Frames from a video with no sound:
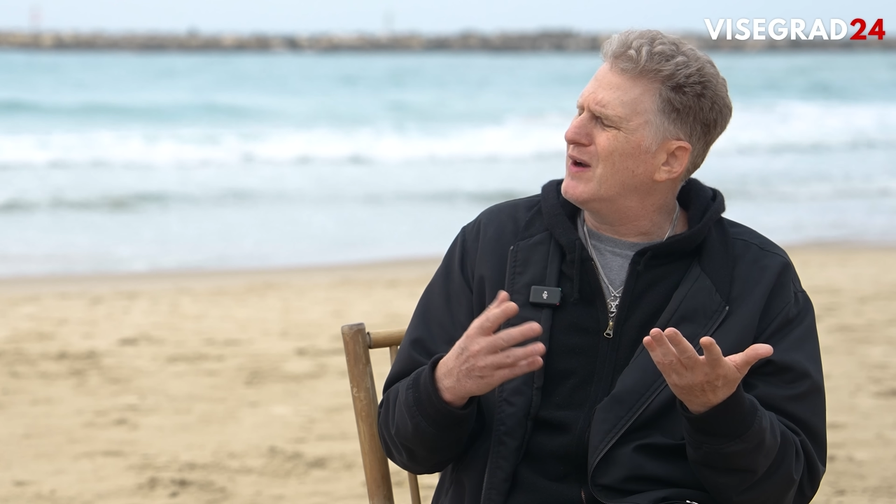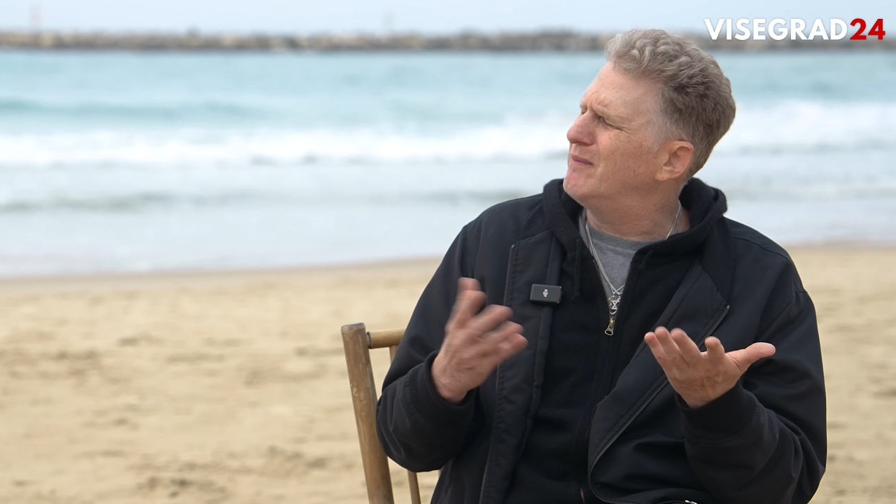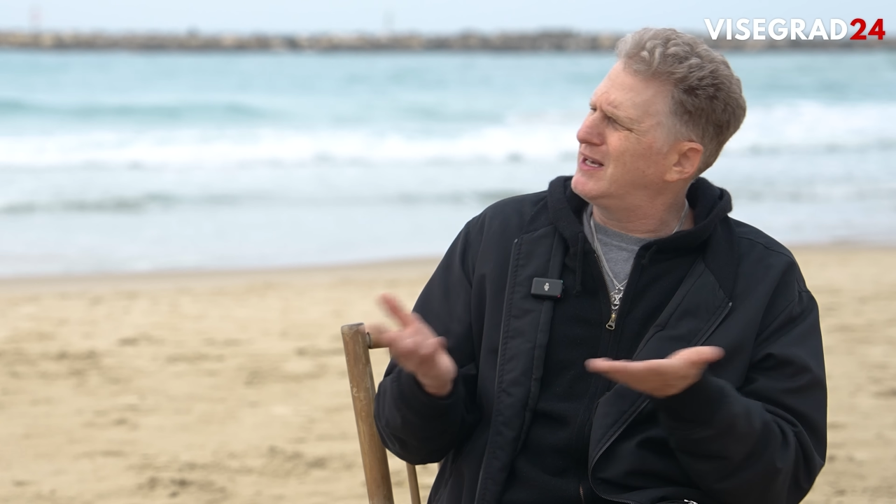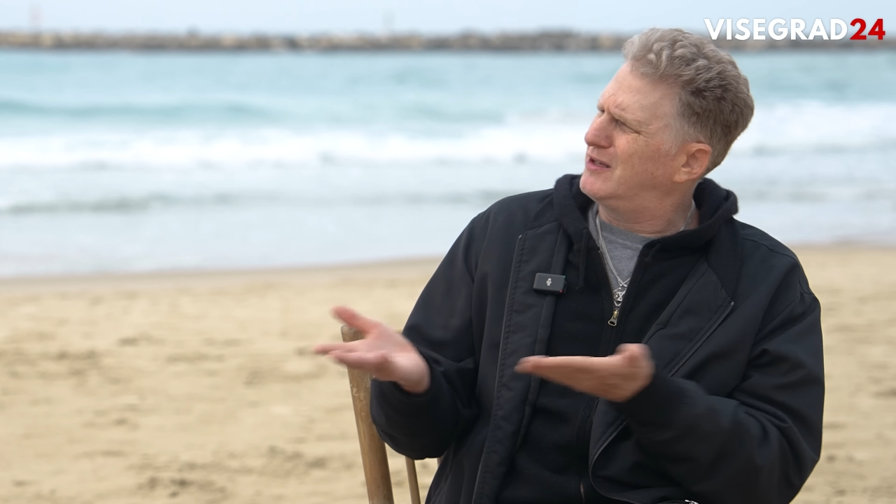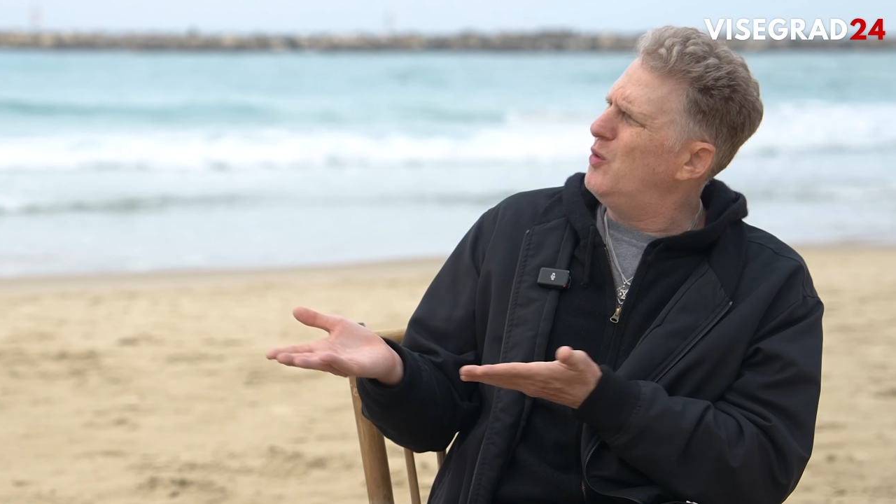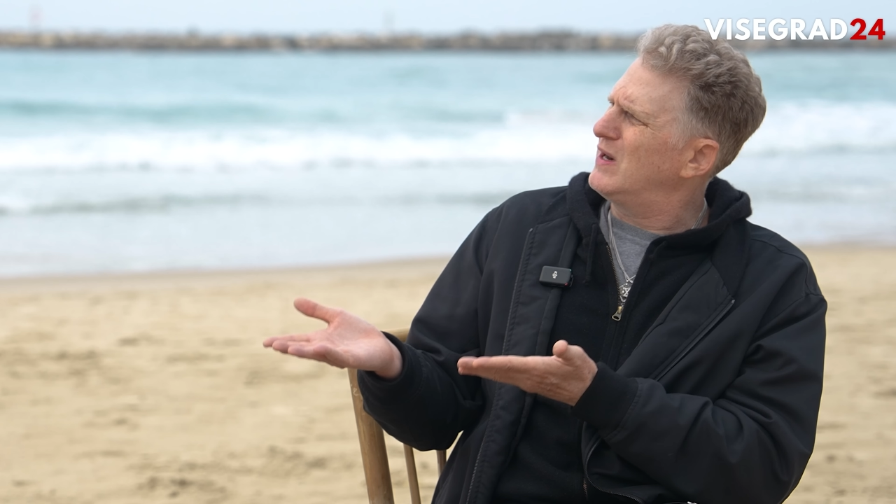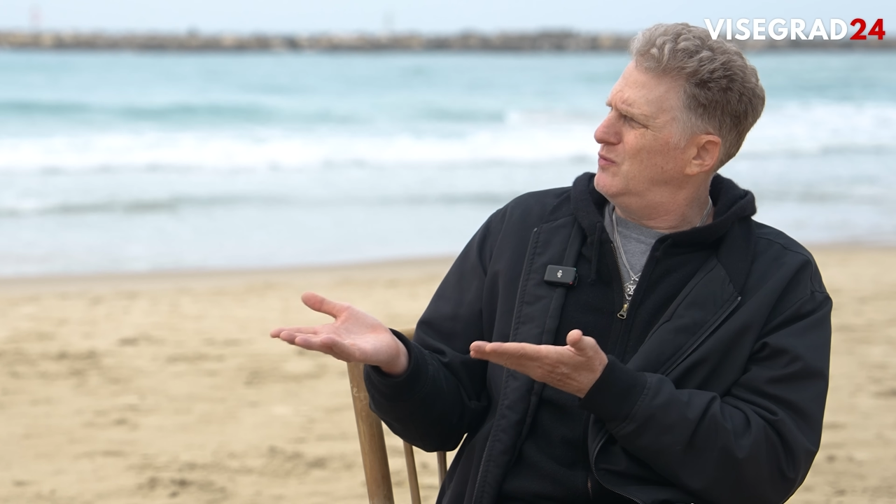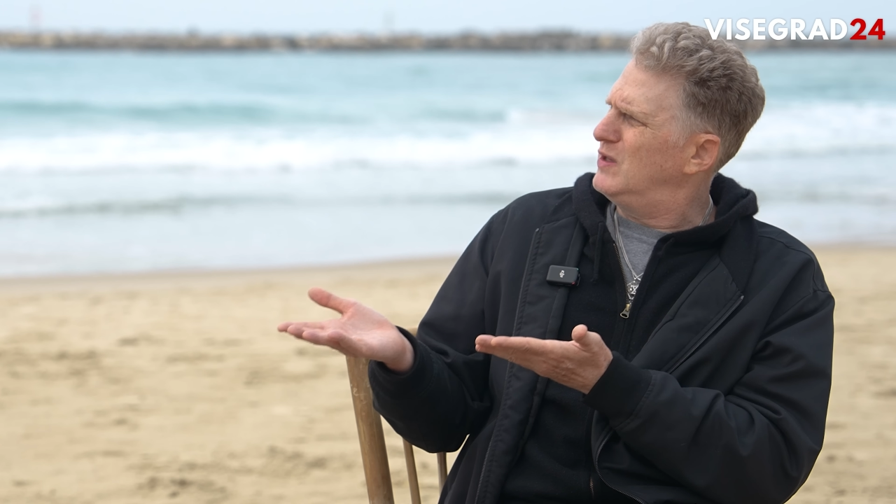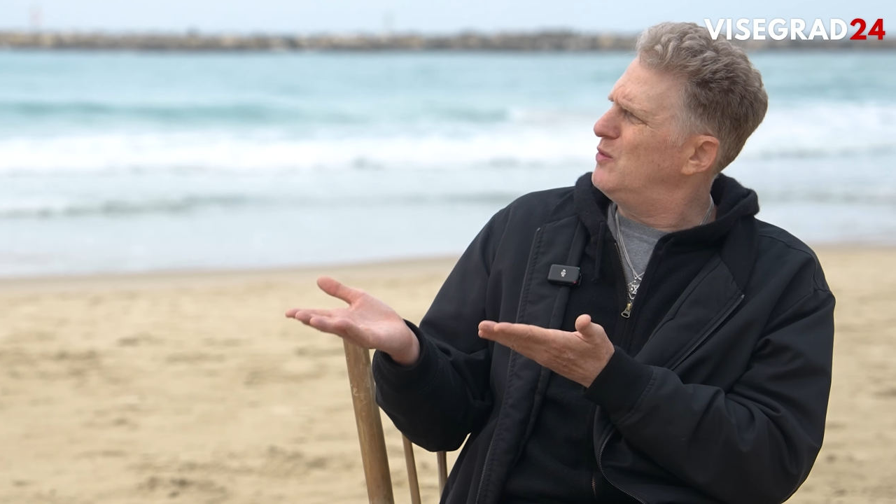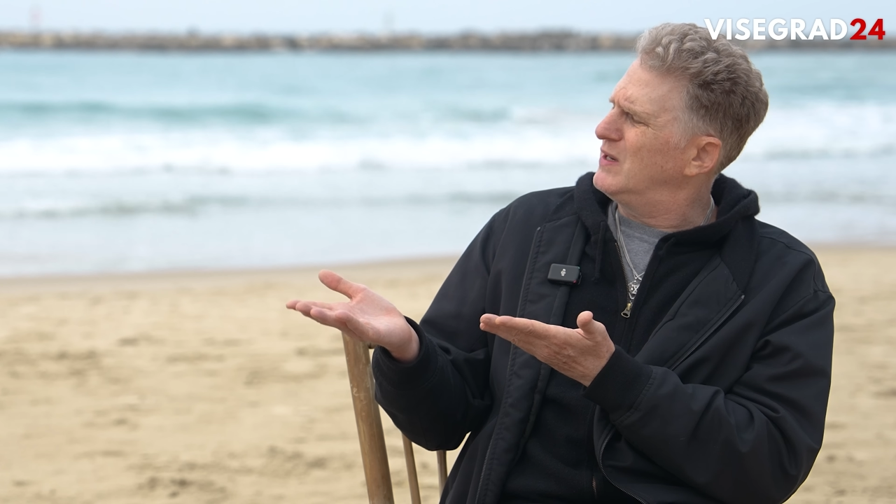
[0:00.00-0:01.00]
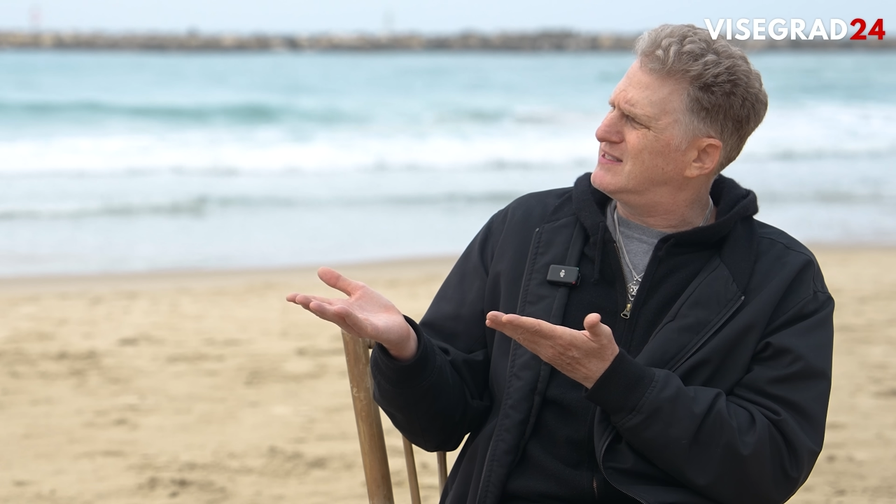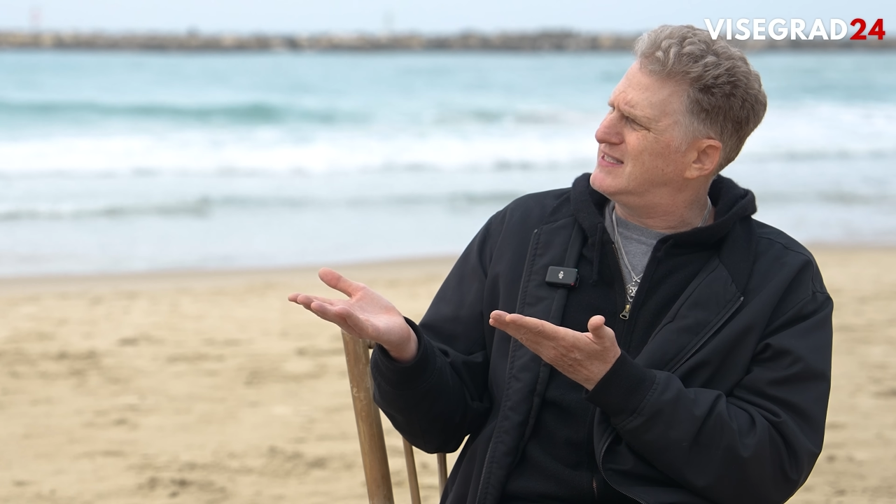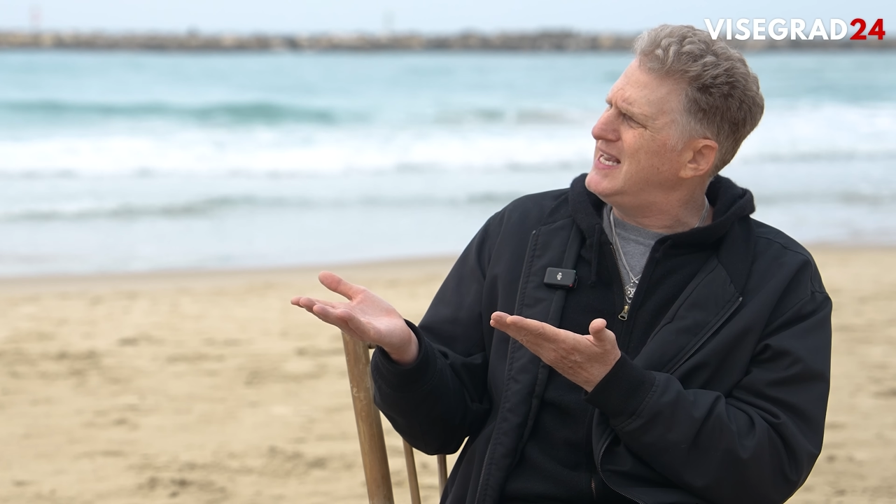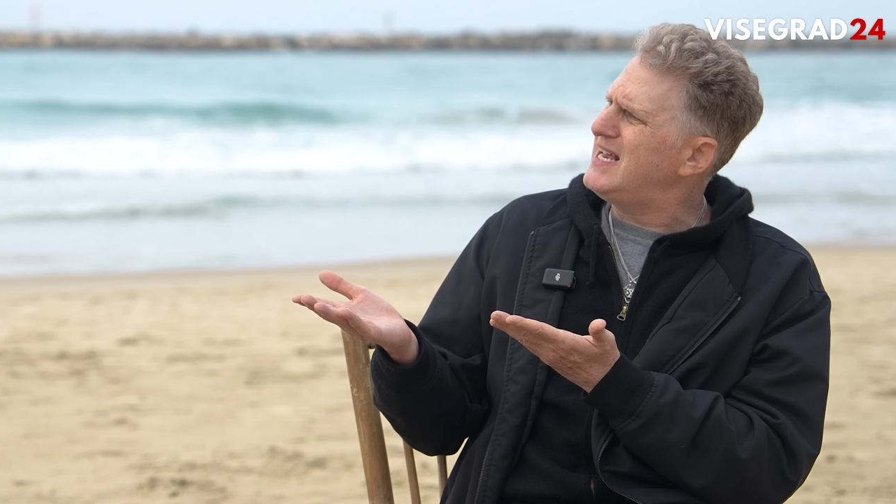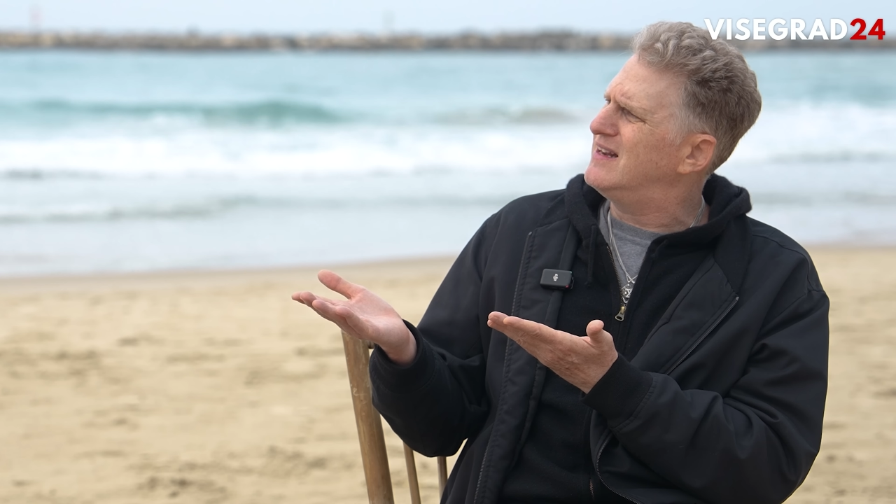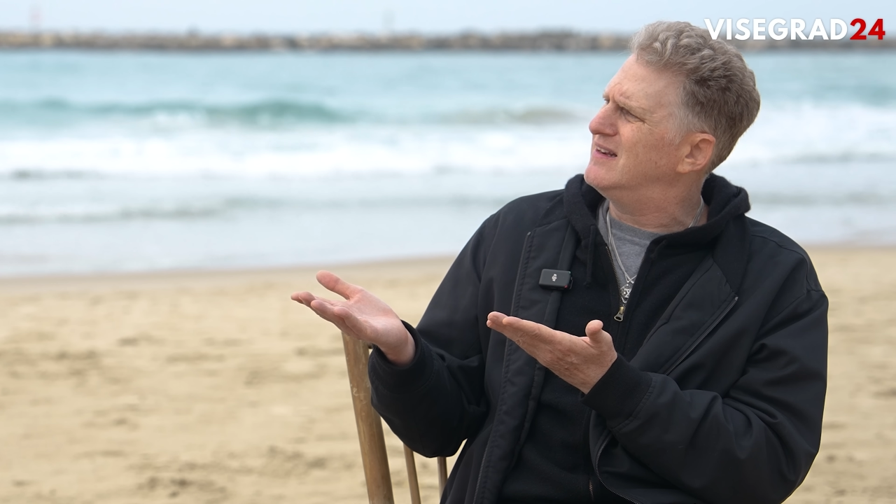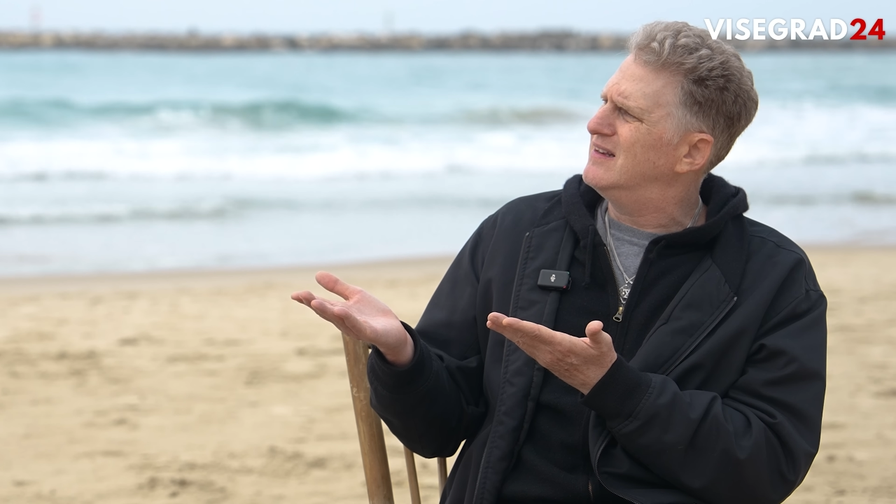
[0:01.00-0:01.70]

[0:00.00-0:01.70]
I'm like, what do you want to see it?